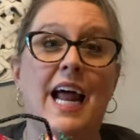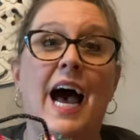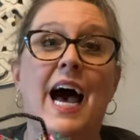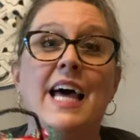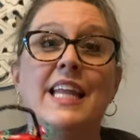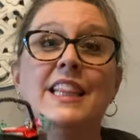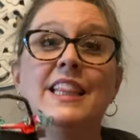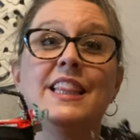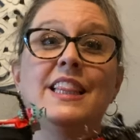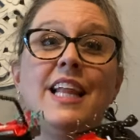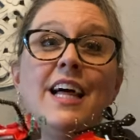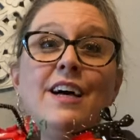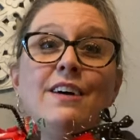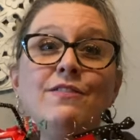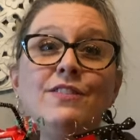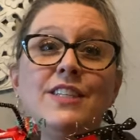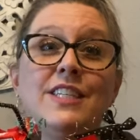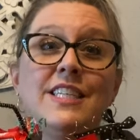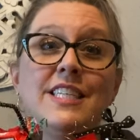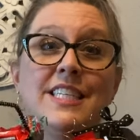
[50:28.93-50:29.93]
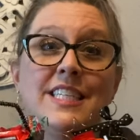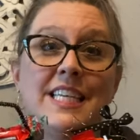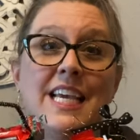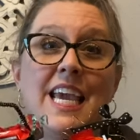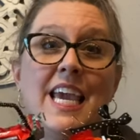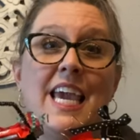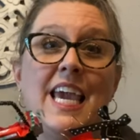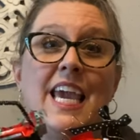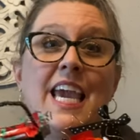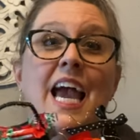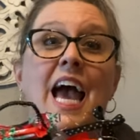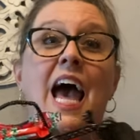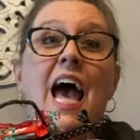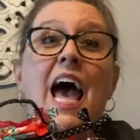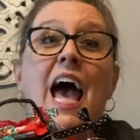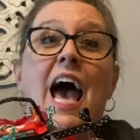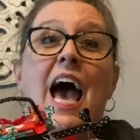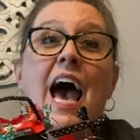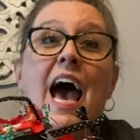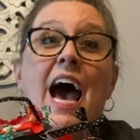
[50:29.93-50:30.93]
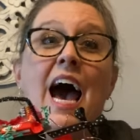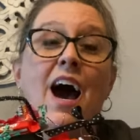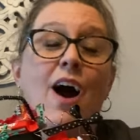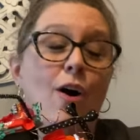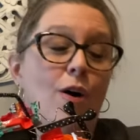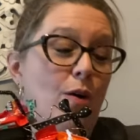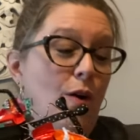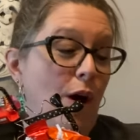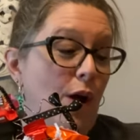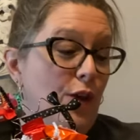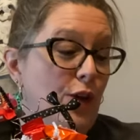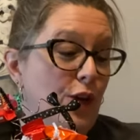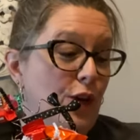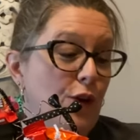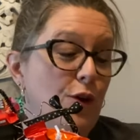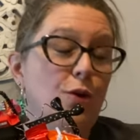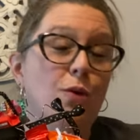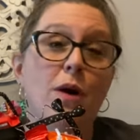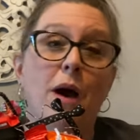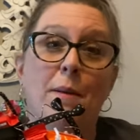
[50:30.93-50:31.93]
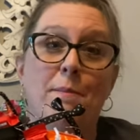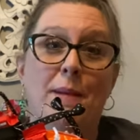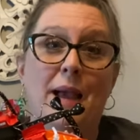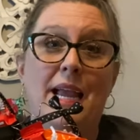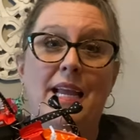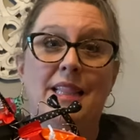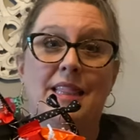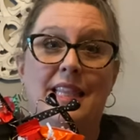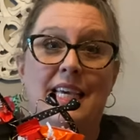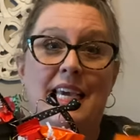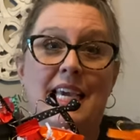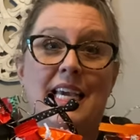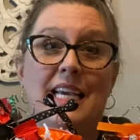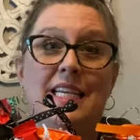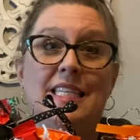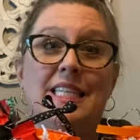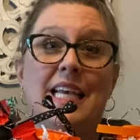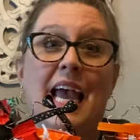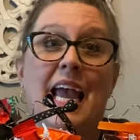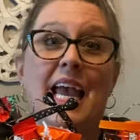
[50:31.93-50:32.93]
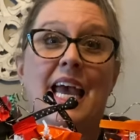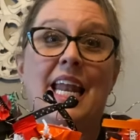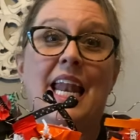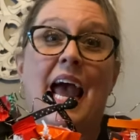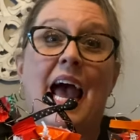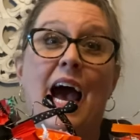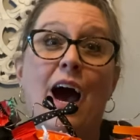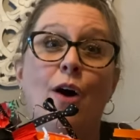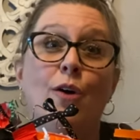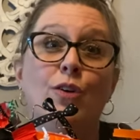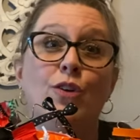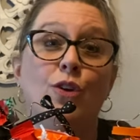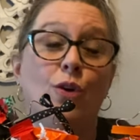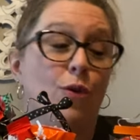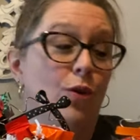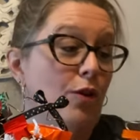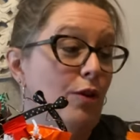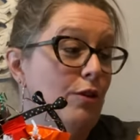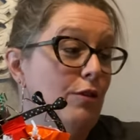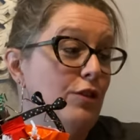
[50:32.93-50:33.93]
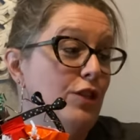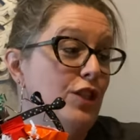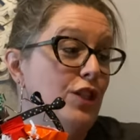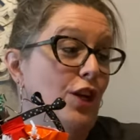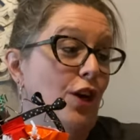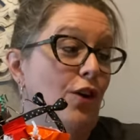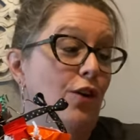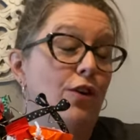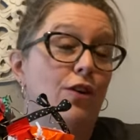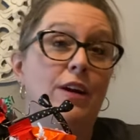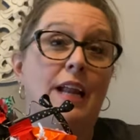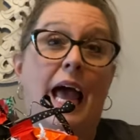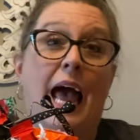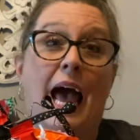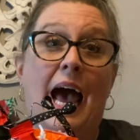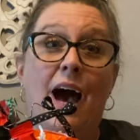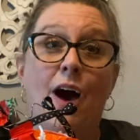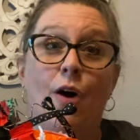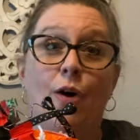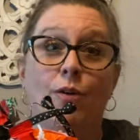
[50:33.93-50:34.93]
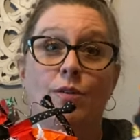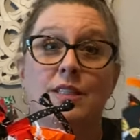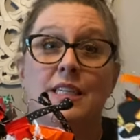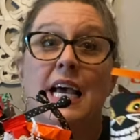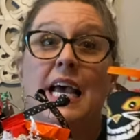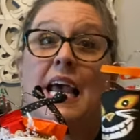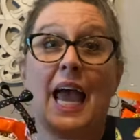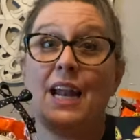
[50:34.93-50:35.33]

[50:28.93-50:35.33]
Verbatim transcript: I'd love to see how you made these and how yours turned out.